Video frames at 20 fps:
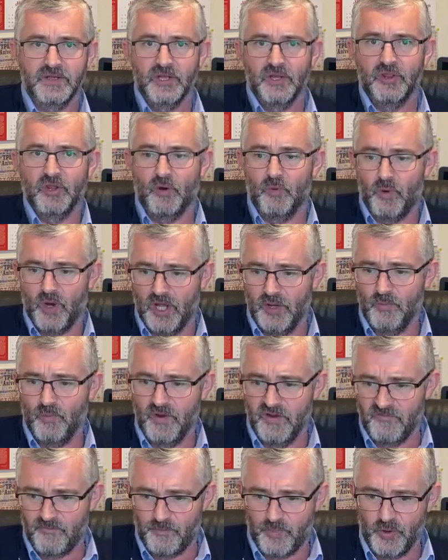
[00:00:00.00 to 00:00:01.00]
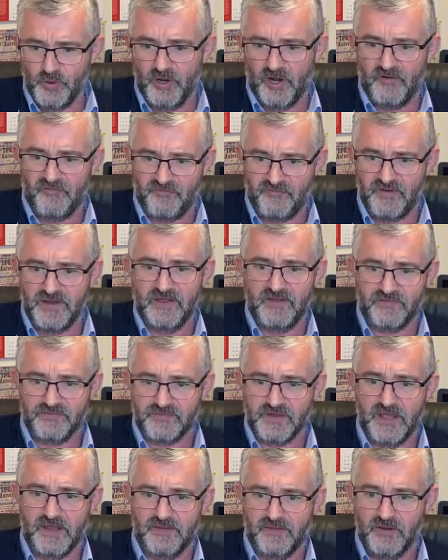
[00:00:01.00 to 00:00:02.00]
the one we have put our faith
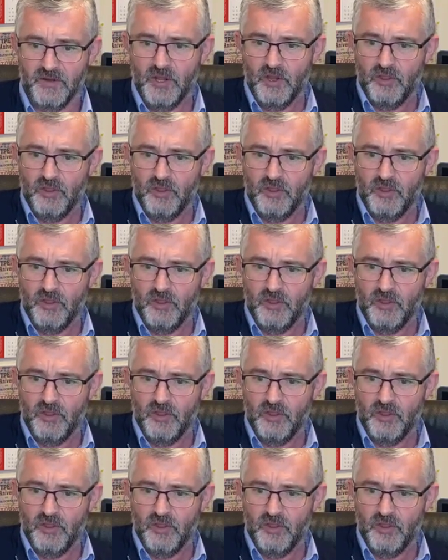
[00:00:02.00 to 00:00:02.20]
in,